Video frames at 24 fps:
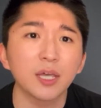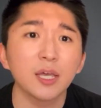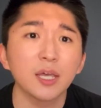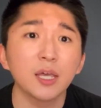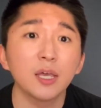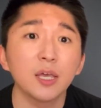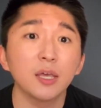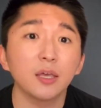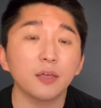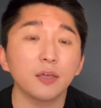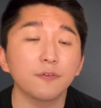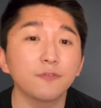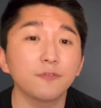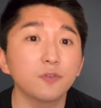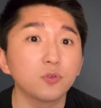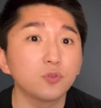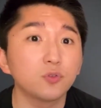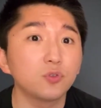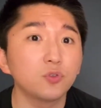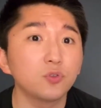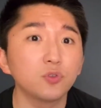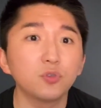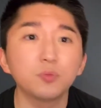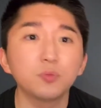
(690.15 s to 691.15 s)
If you
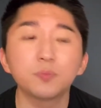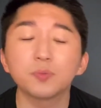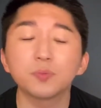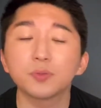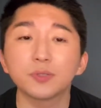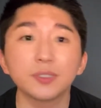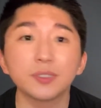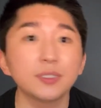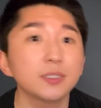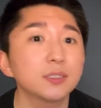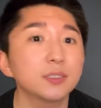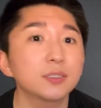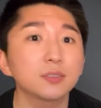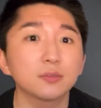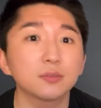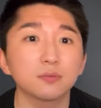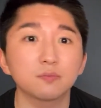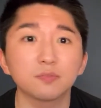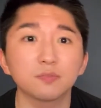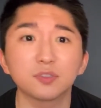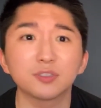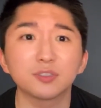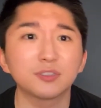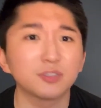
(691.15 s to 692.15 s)
do, please
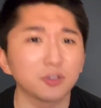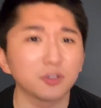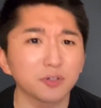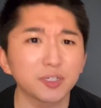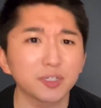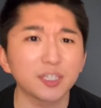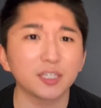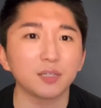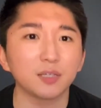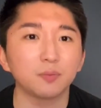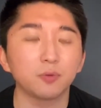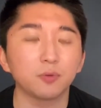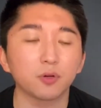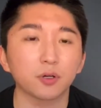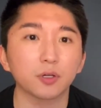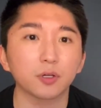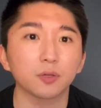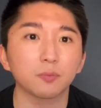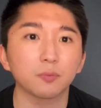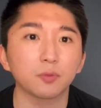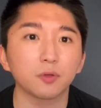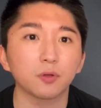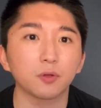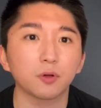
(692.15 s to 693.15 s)
still keep your
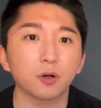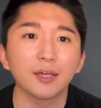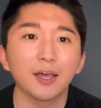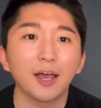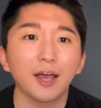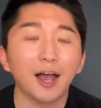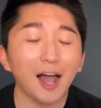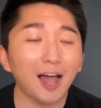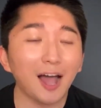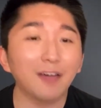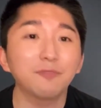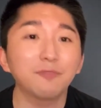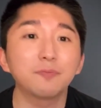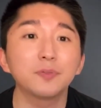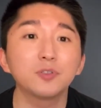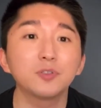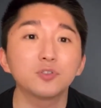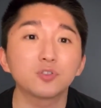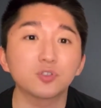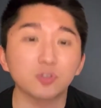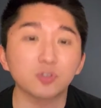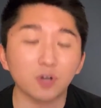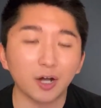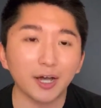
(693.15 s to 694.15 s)
computer. I've been
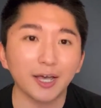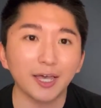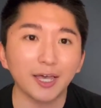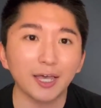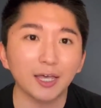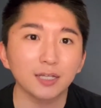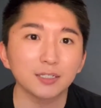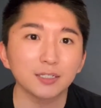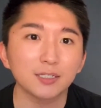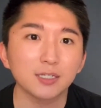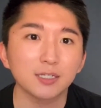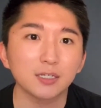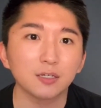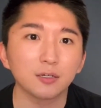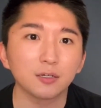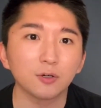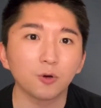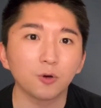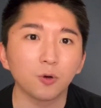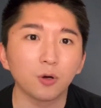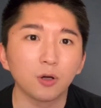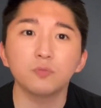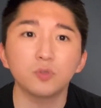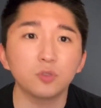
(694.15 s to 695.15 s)
trying
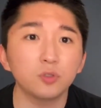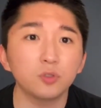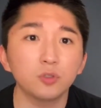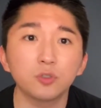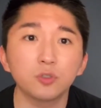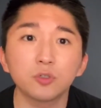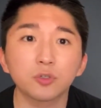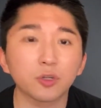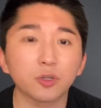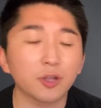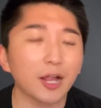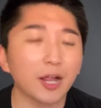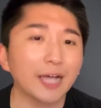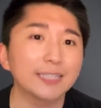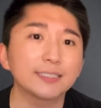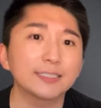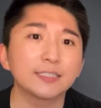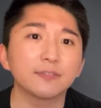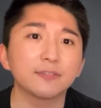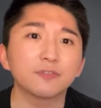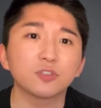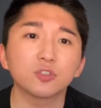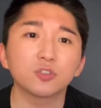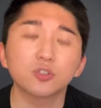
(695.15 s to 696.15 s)
to utilize
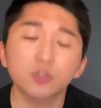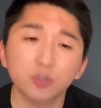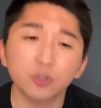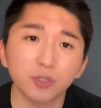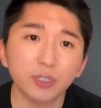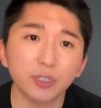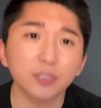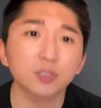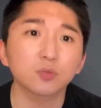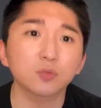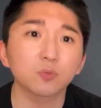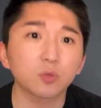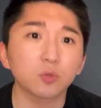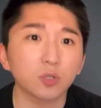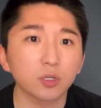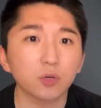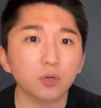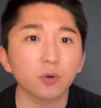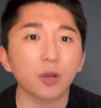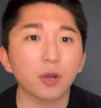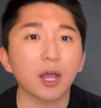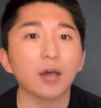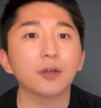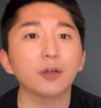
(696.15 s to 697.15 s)
different tricks,
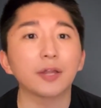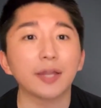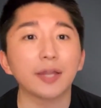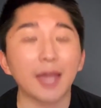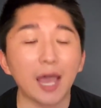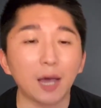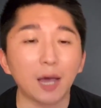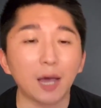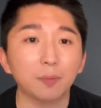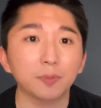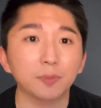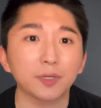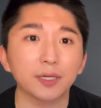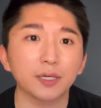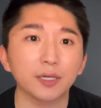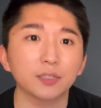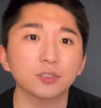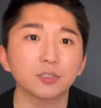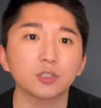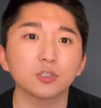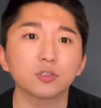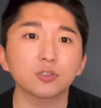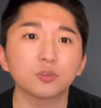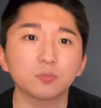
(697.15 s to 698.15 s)
workaround, and
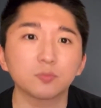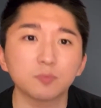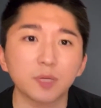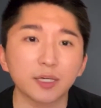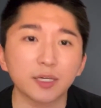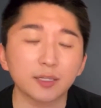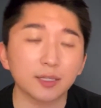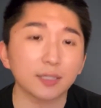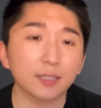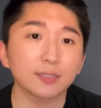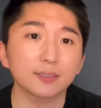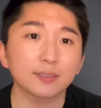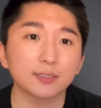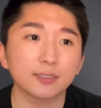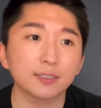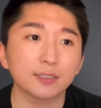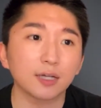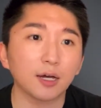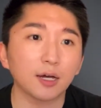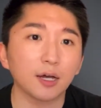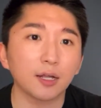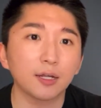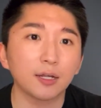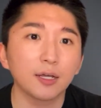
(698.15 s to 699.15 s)
applications to make things
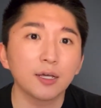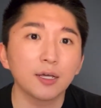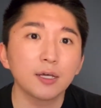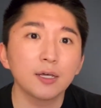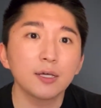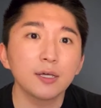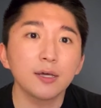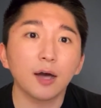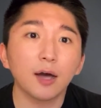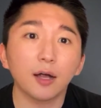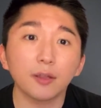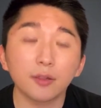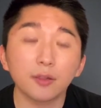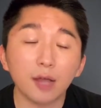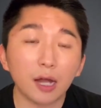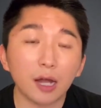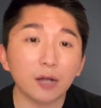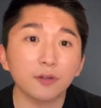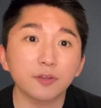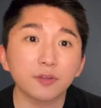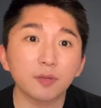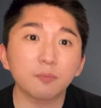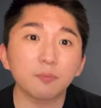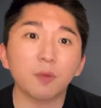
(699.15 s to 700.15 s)
done. A lot of
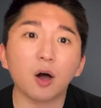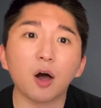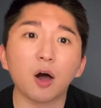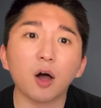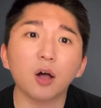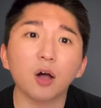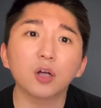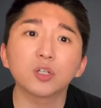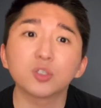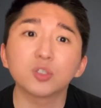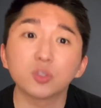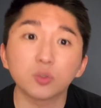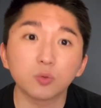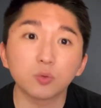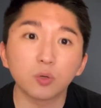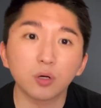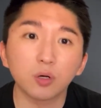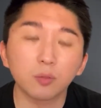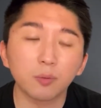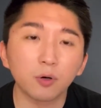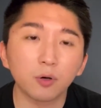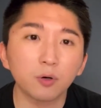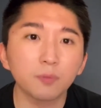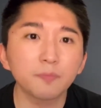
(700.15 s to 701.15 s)
them are
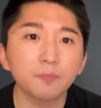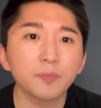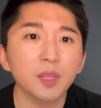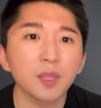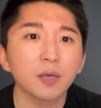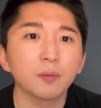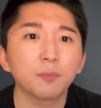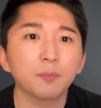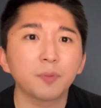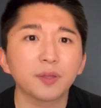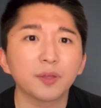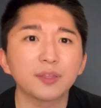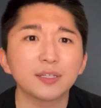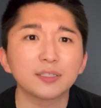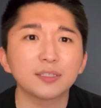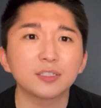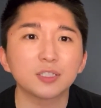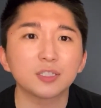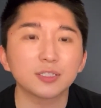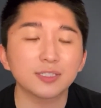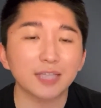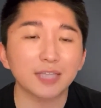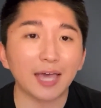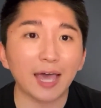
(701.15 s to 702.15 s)
doable, but they
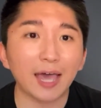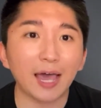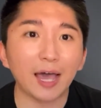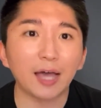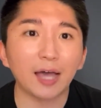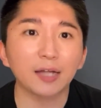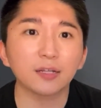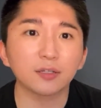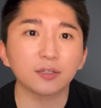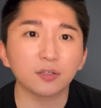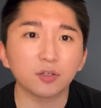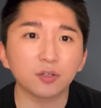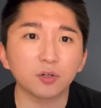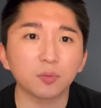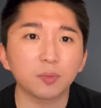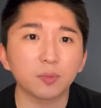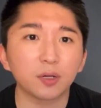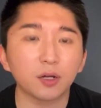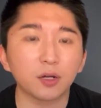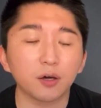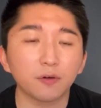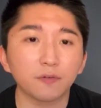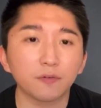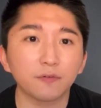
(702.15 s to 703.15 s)
just add a little bit
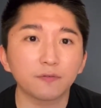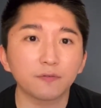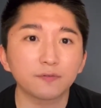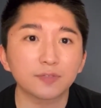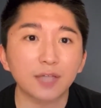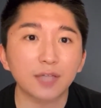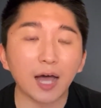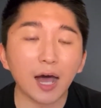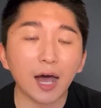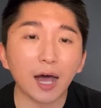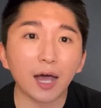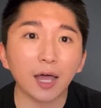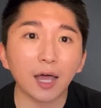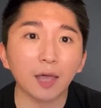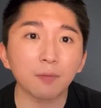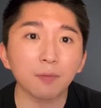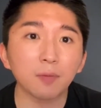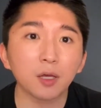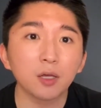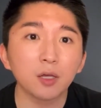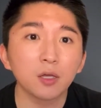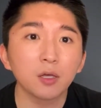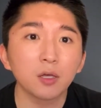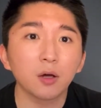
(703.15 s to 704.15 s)
of time
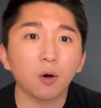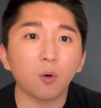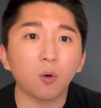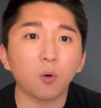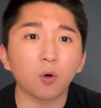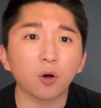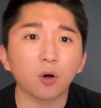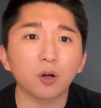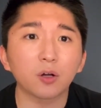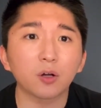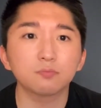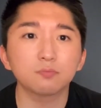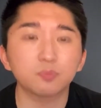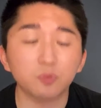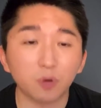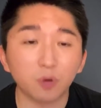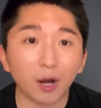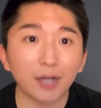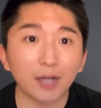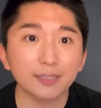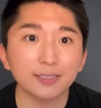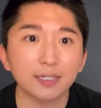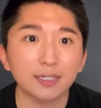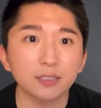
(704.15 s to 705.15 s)
or
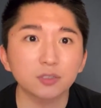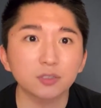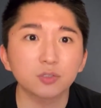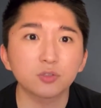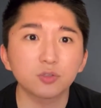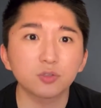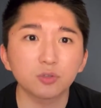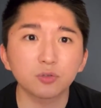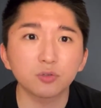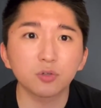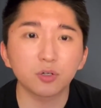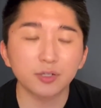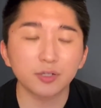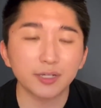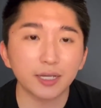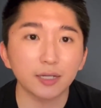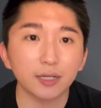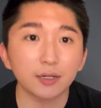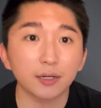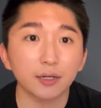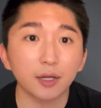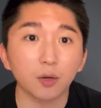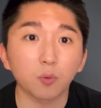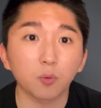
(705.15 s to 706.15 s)
process to your
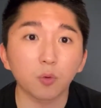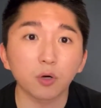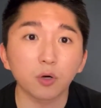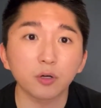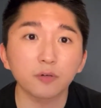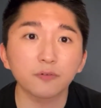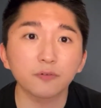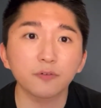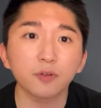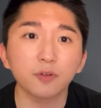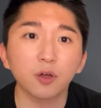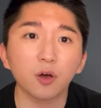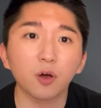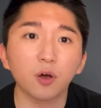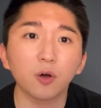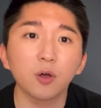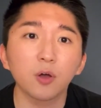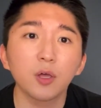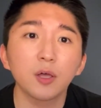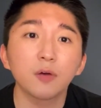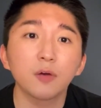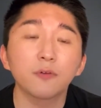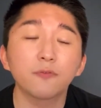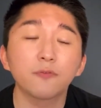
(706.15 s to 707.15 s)
day-to-day workflow
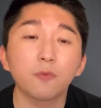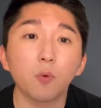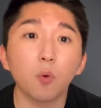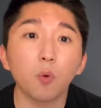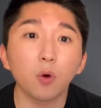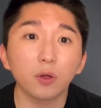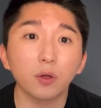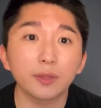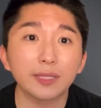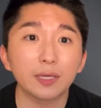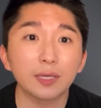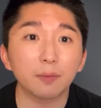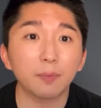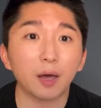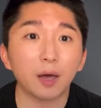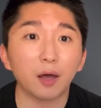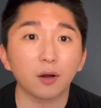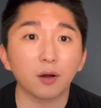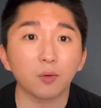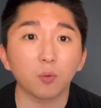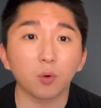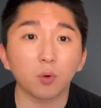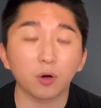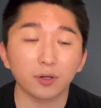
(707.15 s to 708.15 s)
for the amount
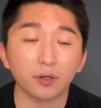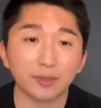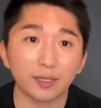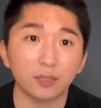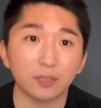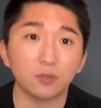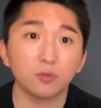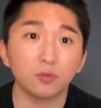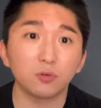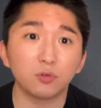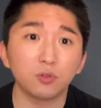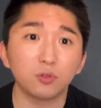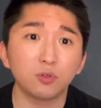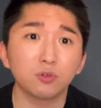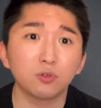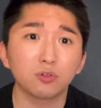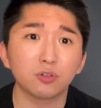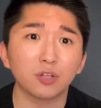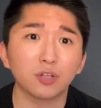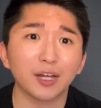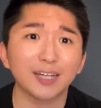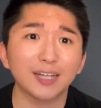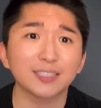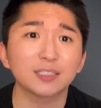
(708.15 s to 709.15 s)
of work that you
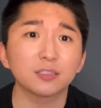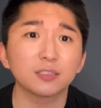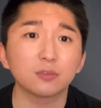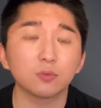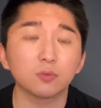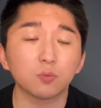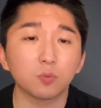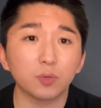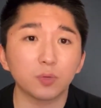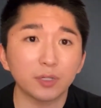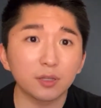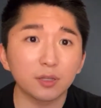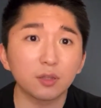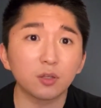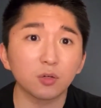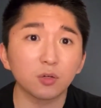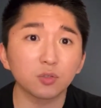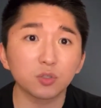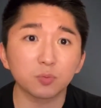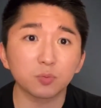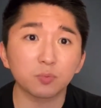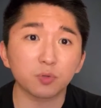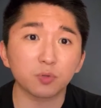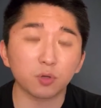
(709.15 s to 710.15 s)
utilized with those
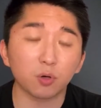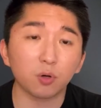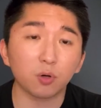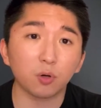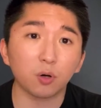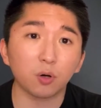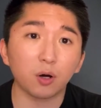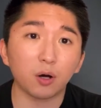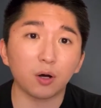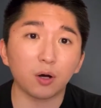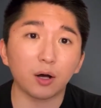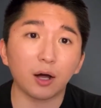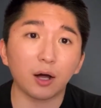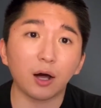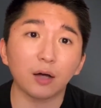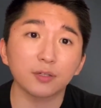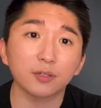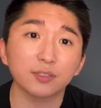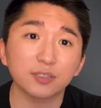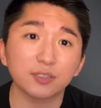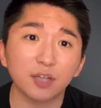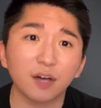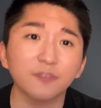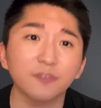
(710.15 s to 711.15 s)
pro
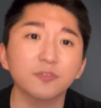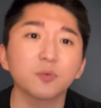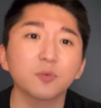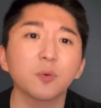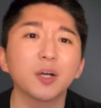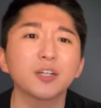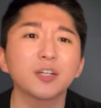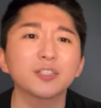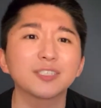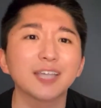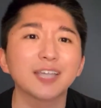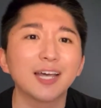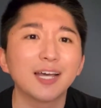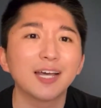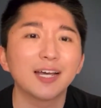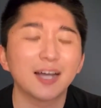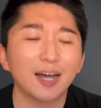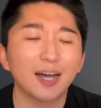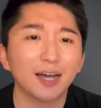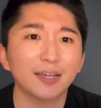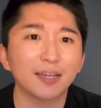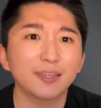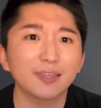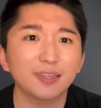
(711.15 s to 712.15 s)
softwares.
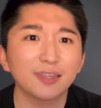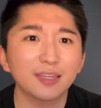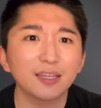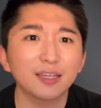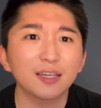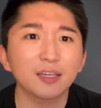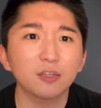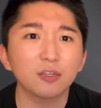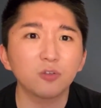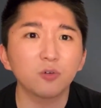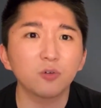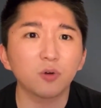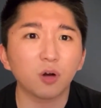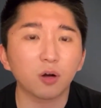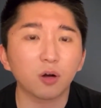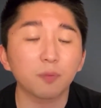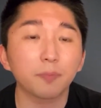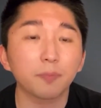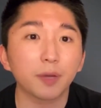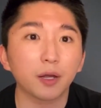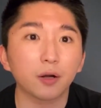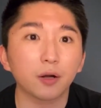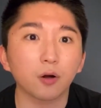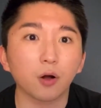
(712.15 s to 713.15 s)
I think you are
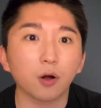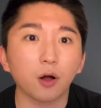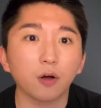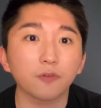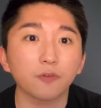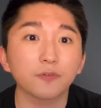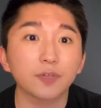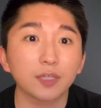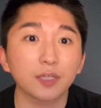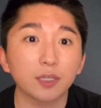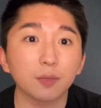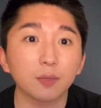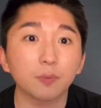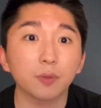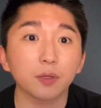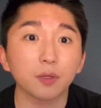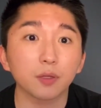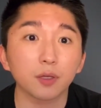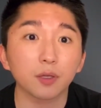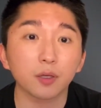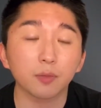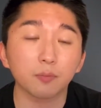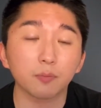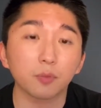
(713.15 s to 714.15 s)
better off keeping the
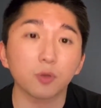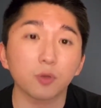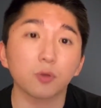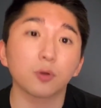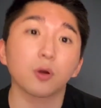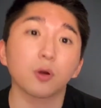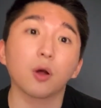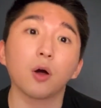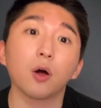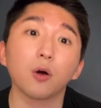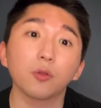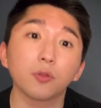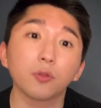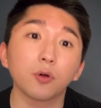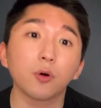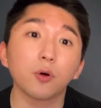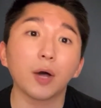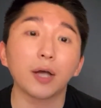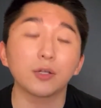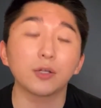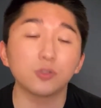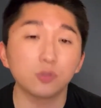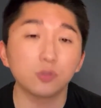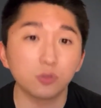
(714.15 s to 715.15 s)
computer, although I
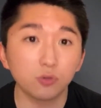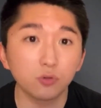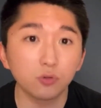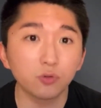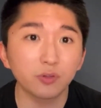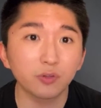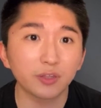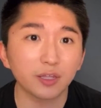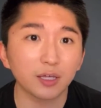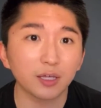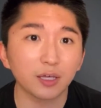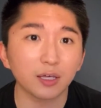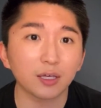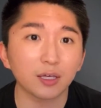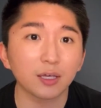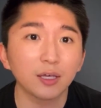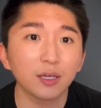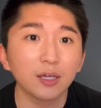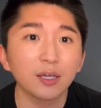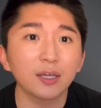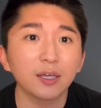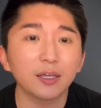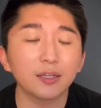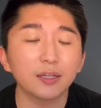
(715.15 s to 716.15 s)
do think
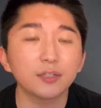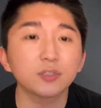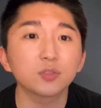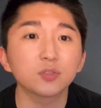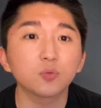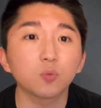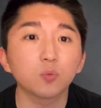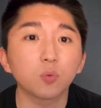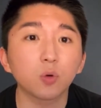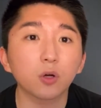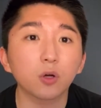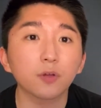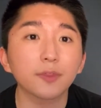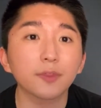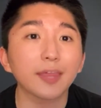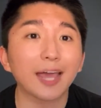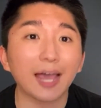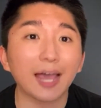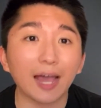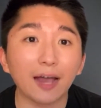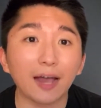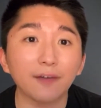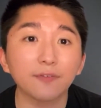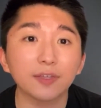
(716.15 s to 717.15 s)
it is worth
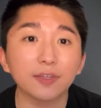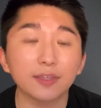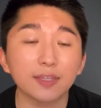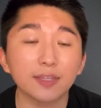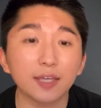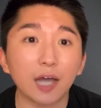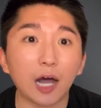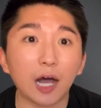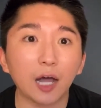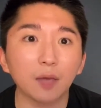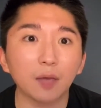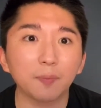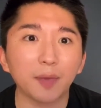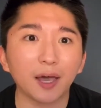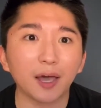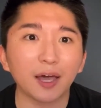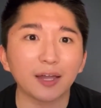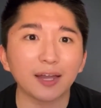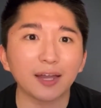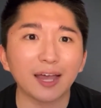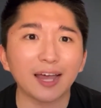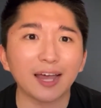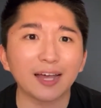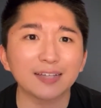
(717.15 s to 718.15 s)
having the
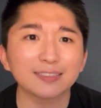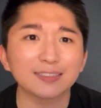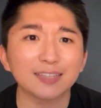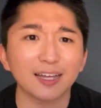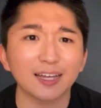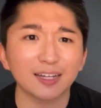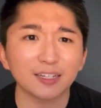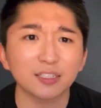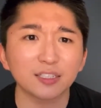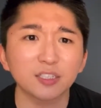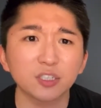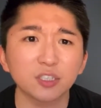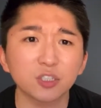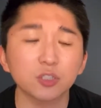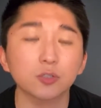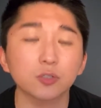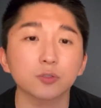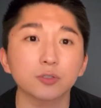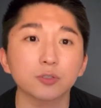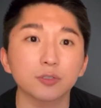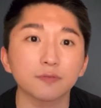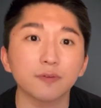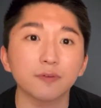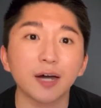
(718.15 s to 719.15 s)
iPad as an additional
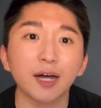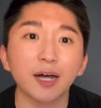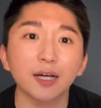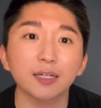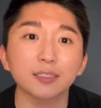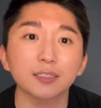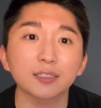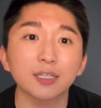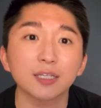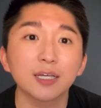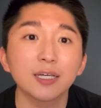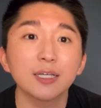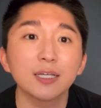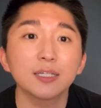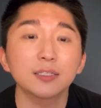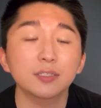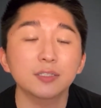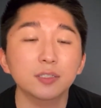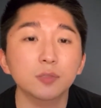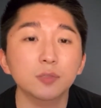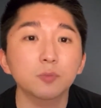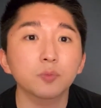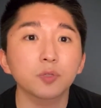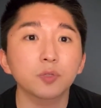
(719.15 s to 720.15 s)
device,
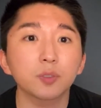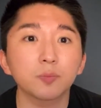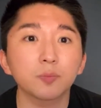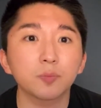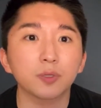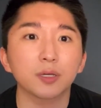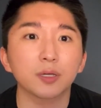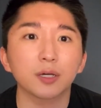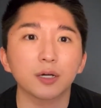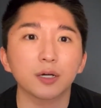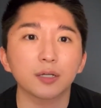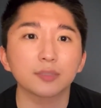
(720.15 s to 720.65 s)
simply because a